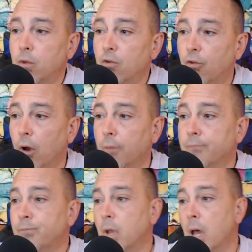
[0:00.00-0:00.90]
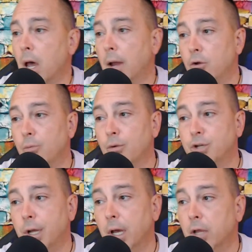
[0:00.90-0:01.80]
So I do
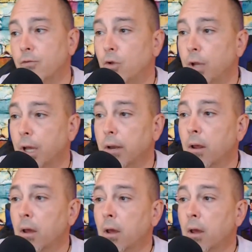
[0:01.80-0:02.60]
appreciate you guys for tuning in.